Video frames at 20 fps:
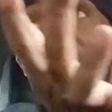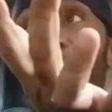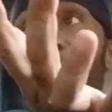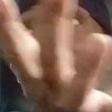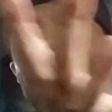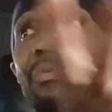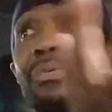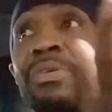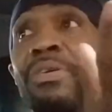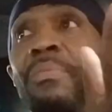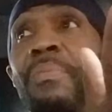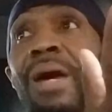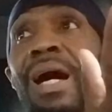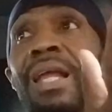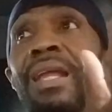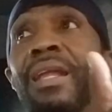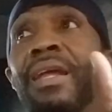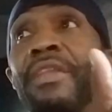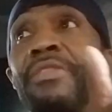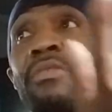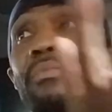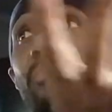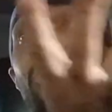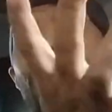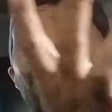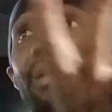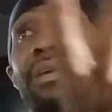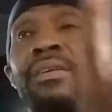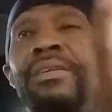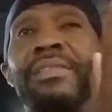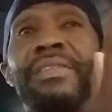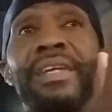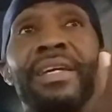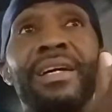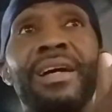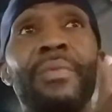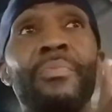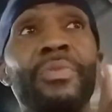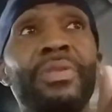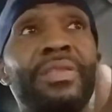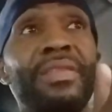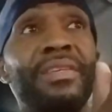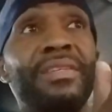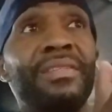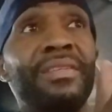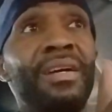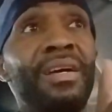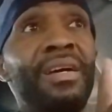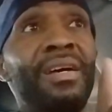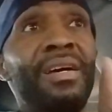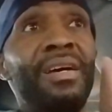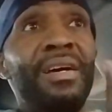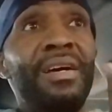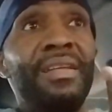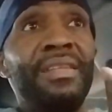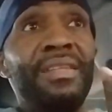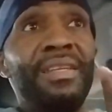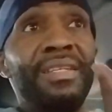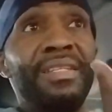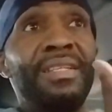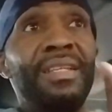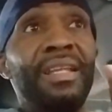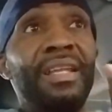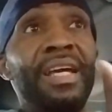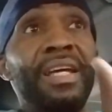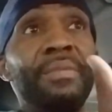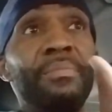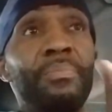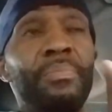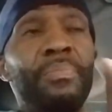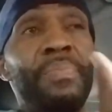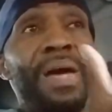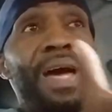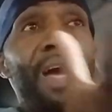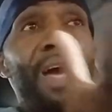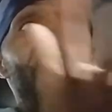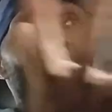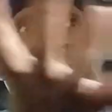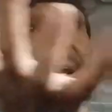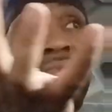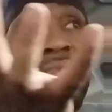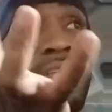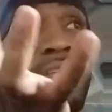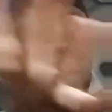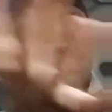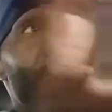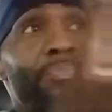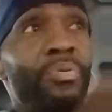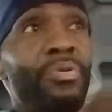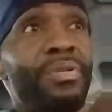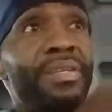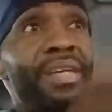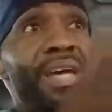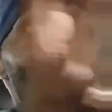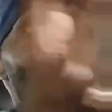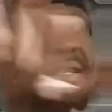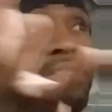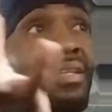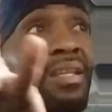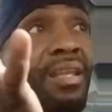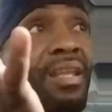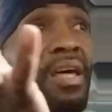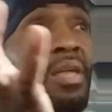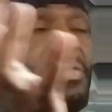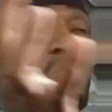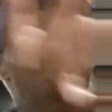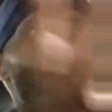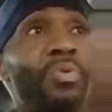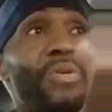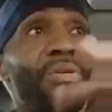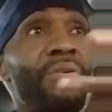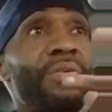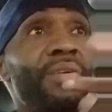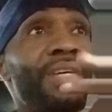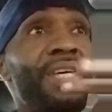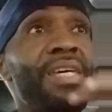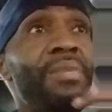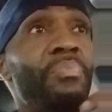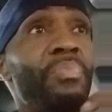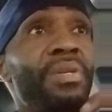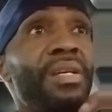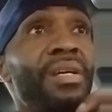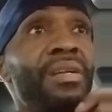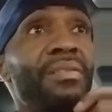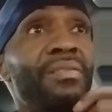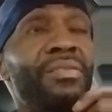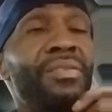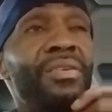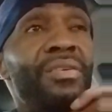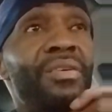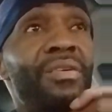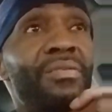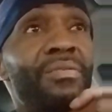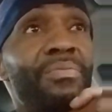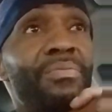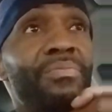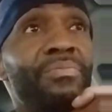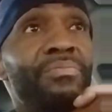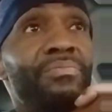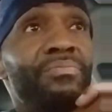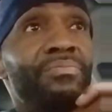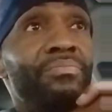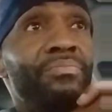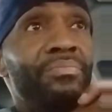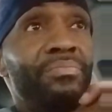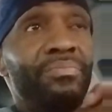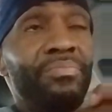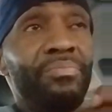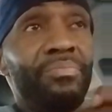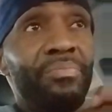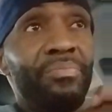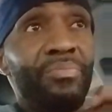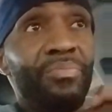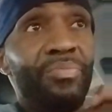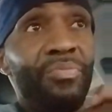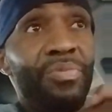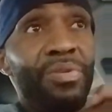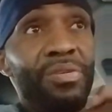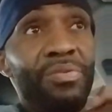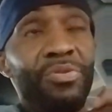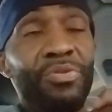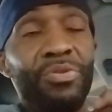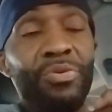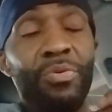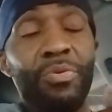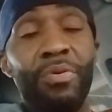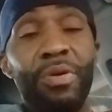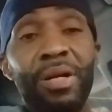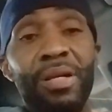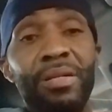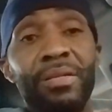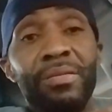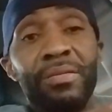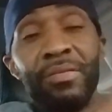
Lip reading: You know, when you buy leather products, they come with this lint bag that protects the leather when you're keeping it, you know, when you store it.